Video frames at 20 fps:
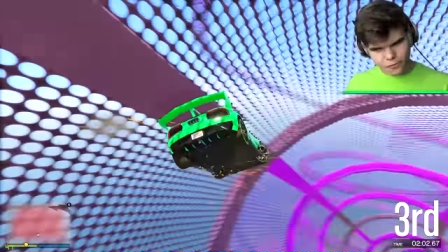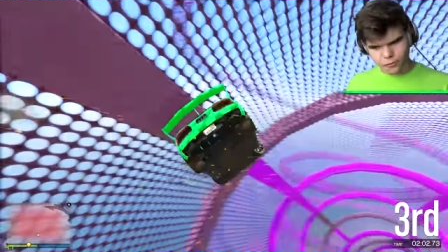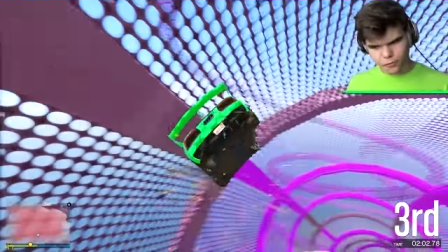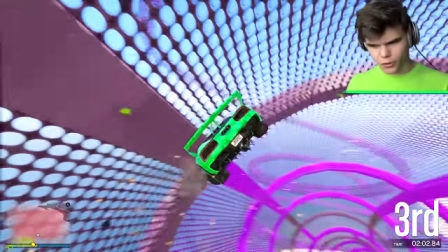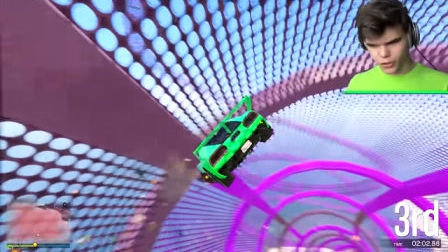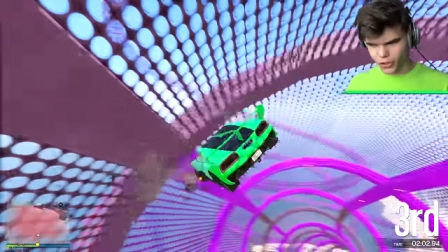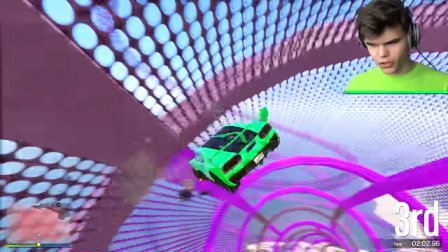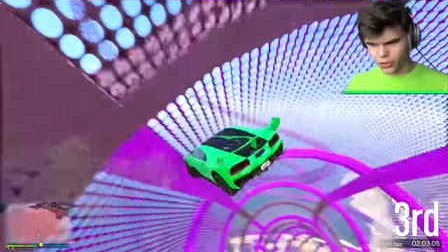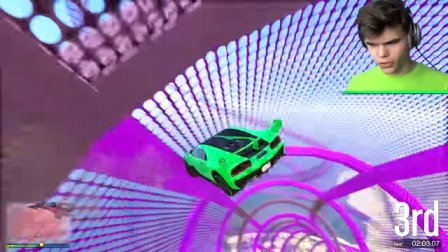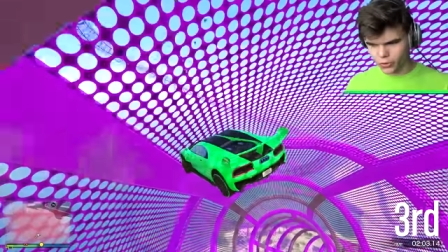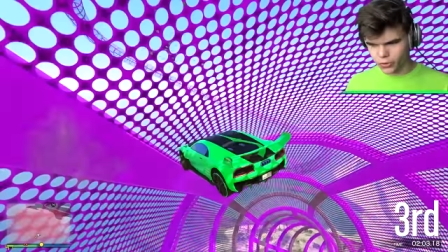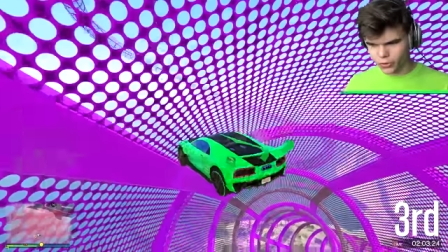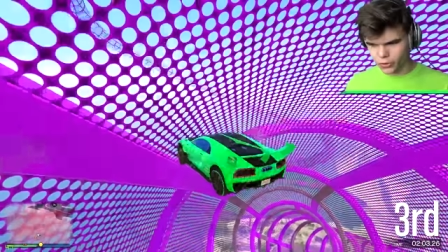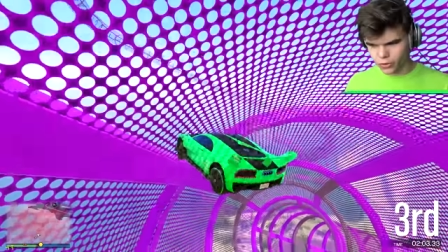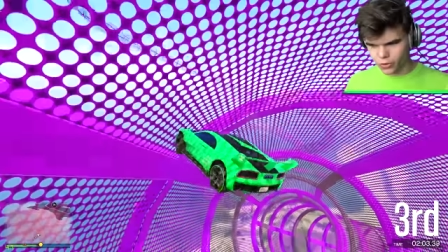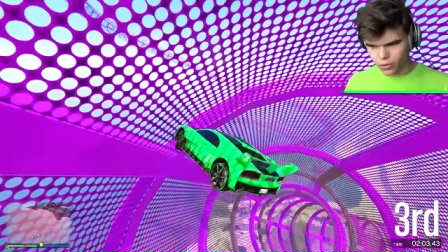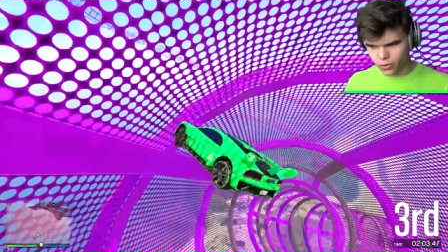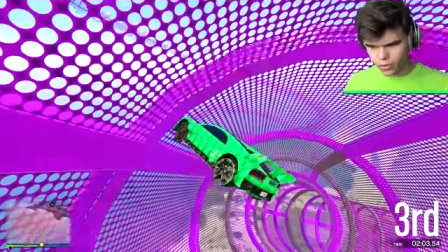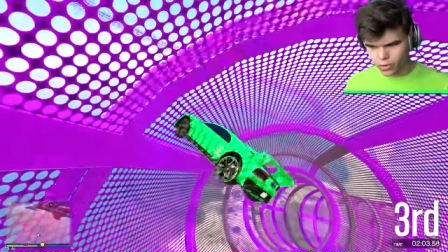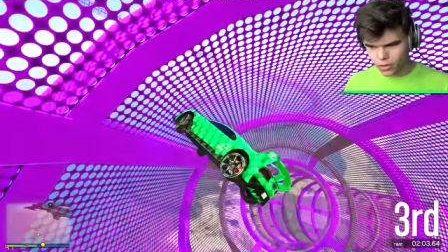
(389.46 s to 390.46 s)
for
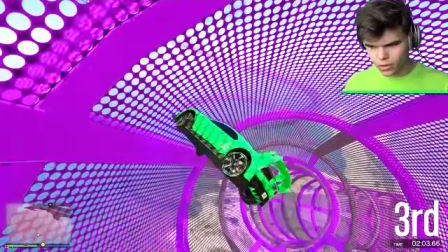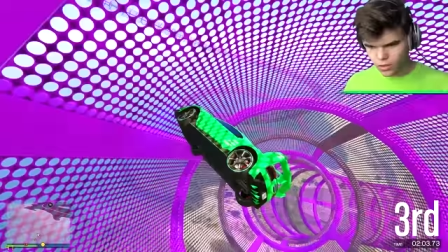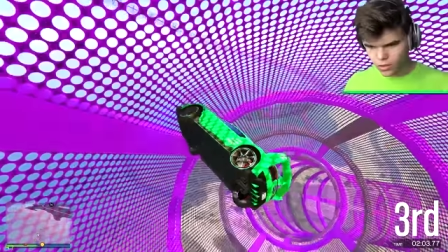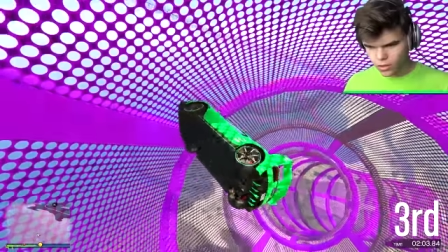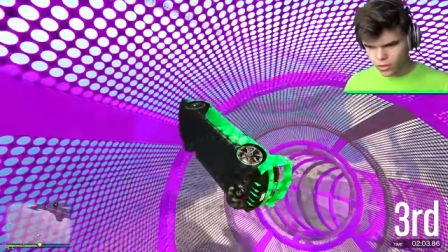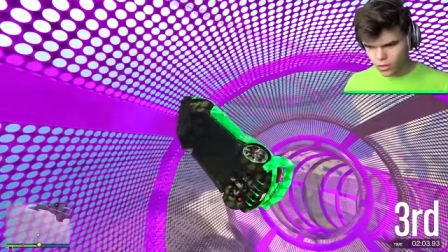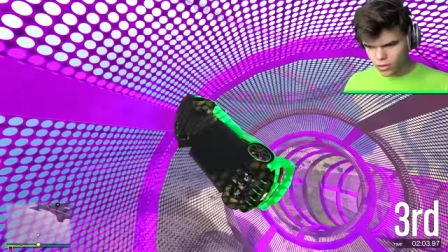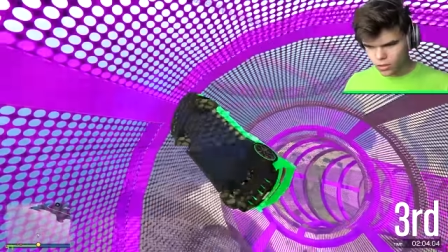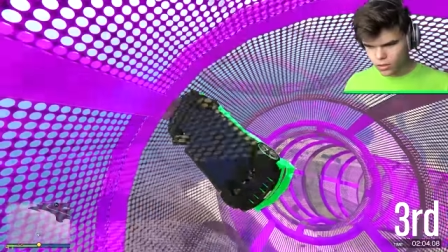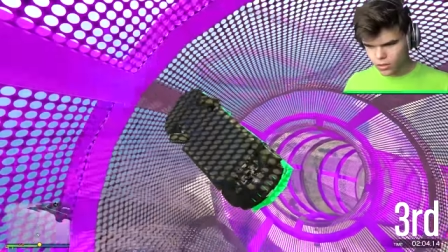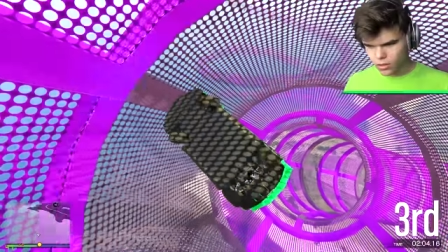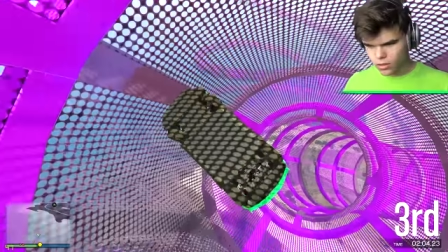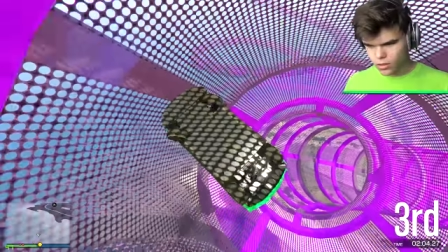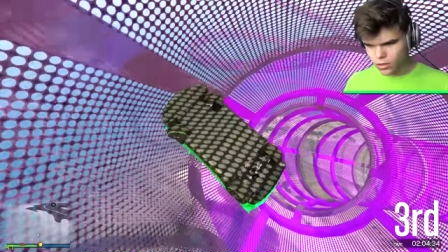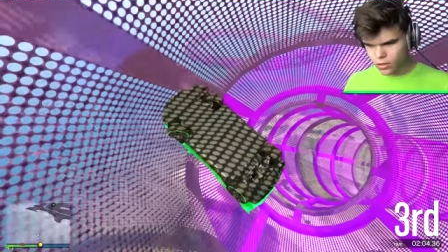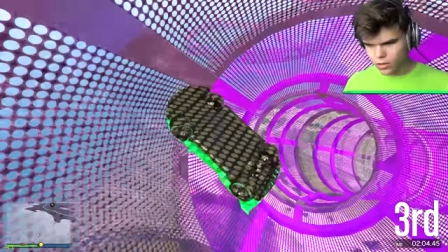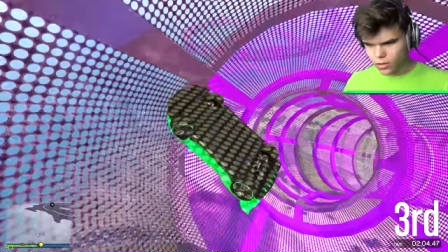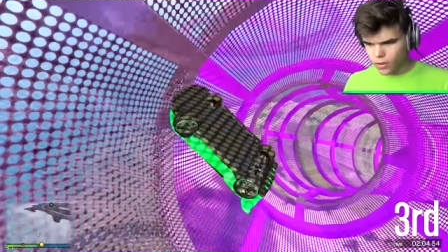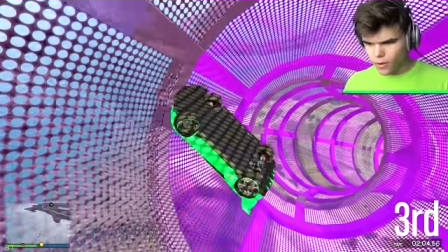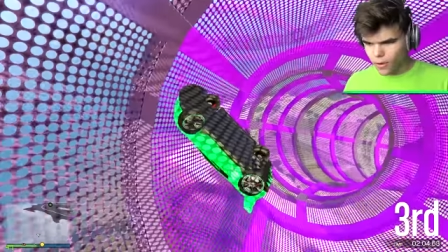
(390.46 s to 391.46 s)
you. Oh, Jenny gets so oh.
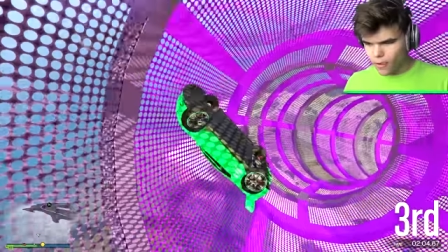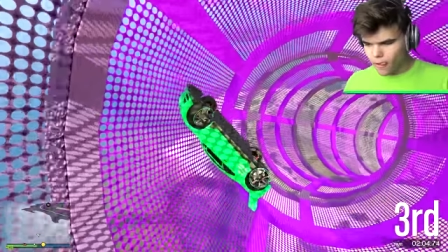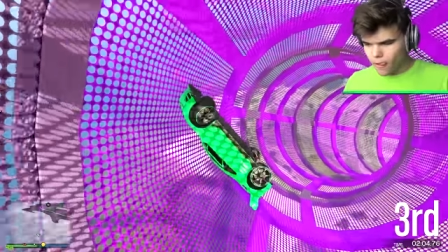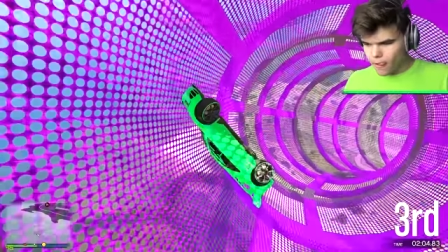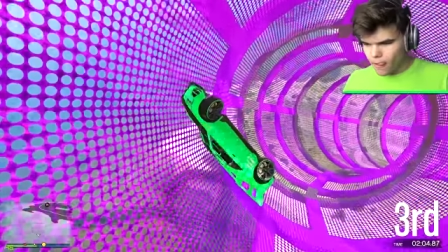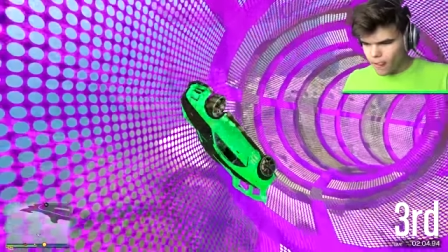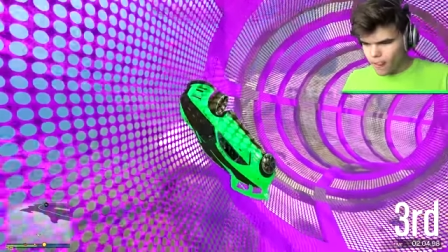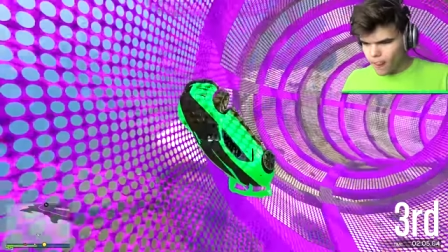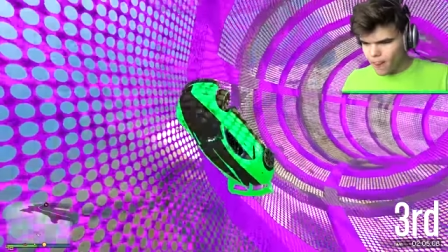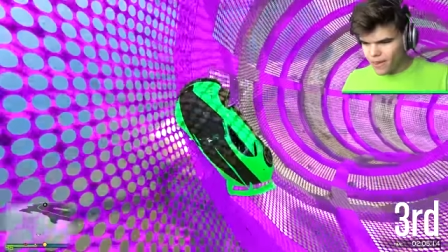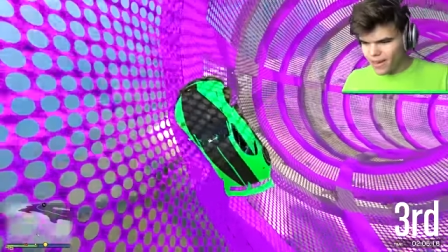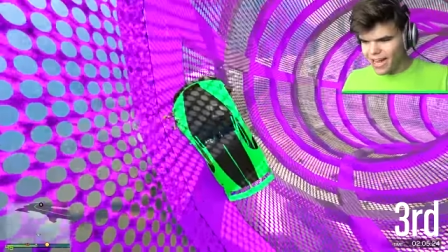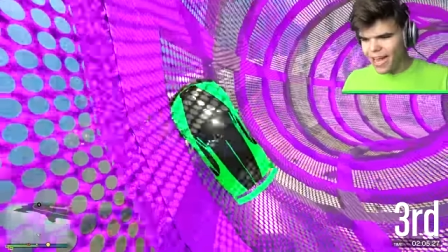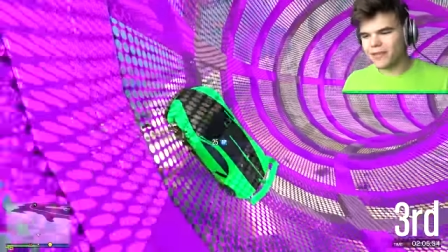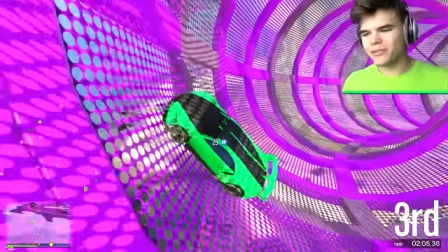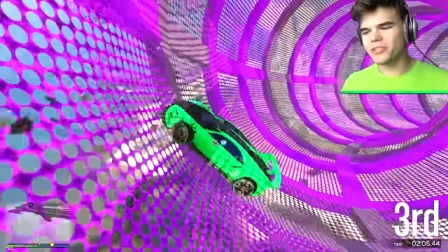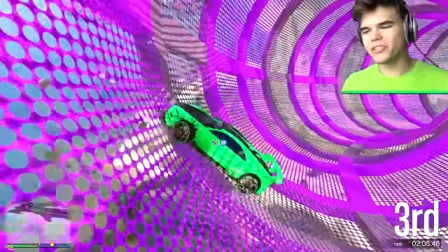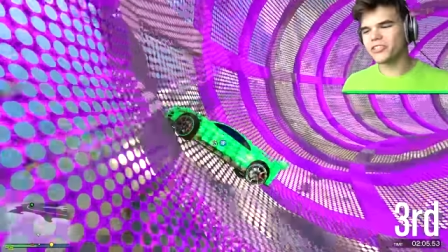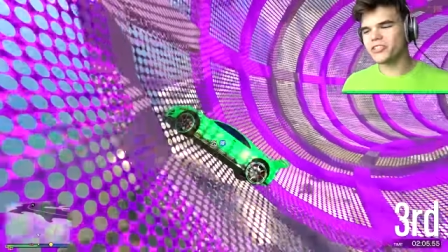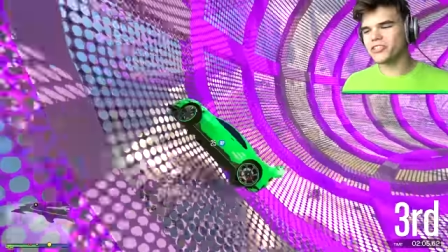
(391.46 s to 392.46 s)
triggered today. Billy,
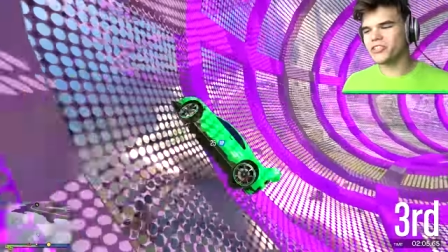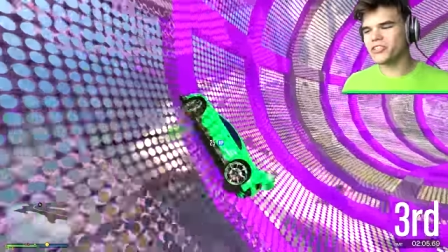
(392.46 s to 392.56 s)
I'm just